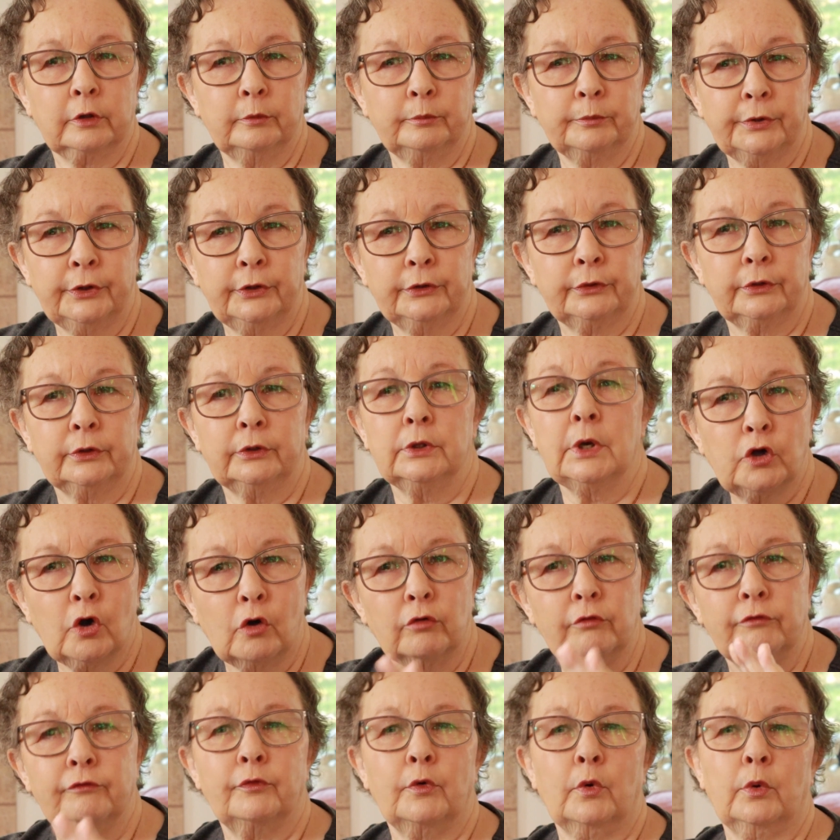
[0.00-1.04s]
computer,
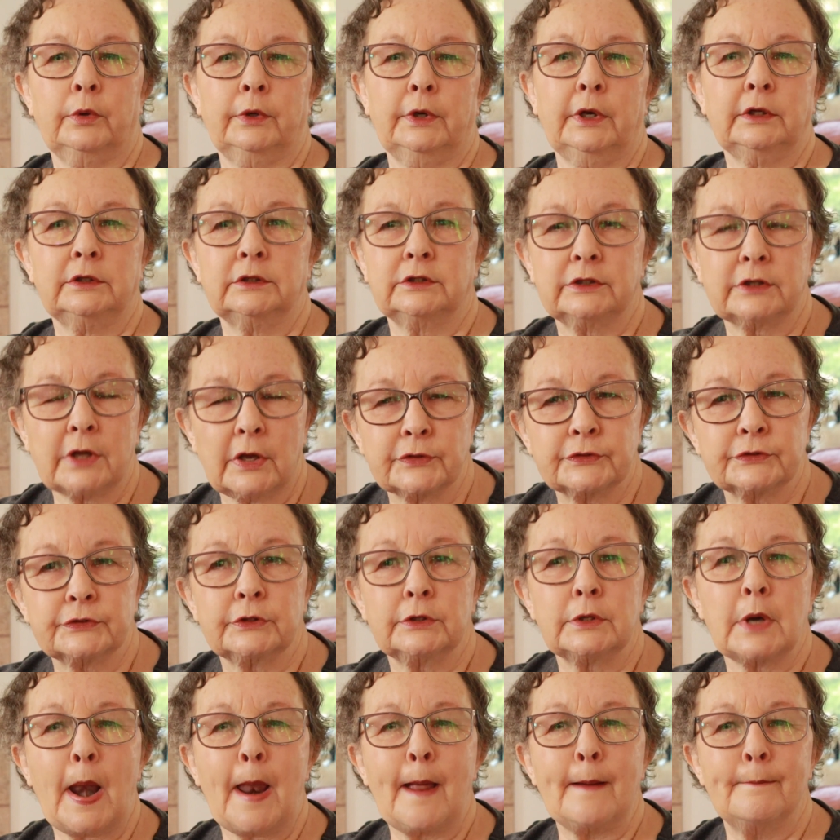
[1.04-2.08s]
go for it. It
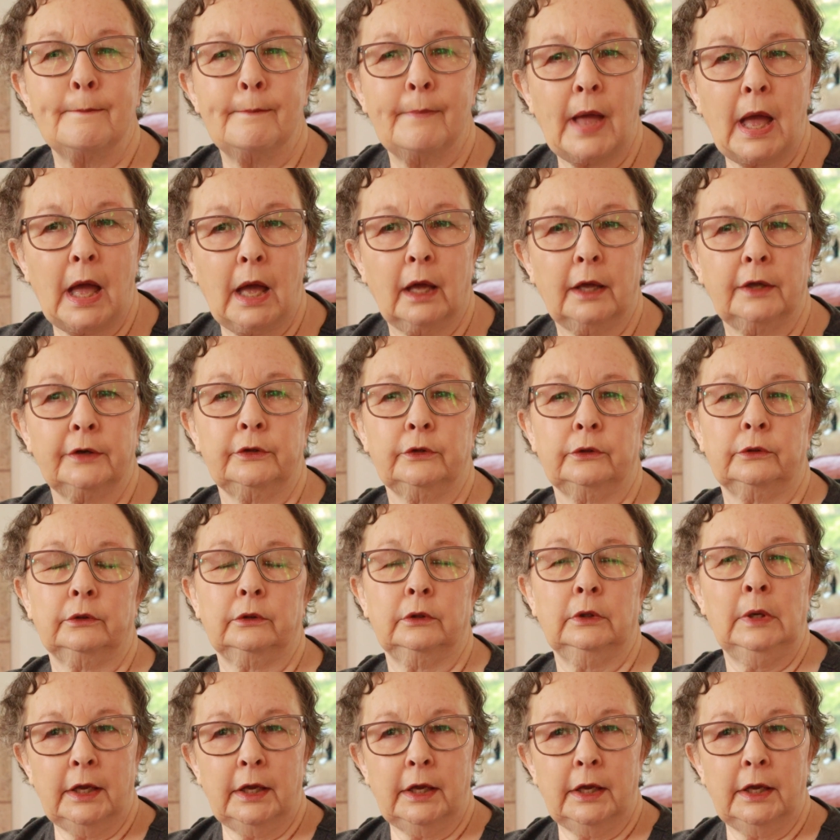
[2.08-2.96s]
doesn't matter.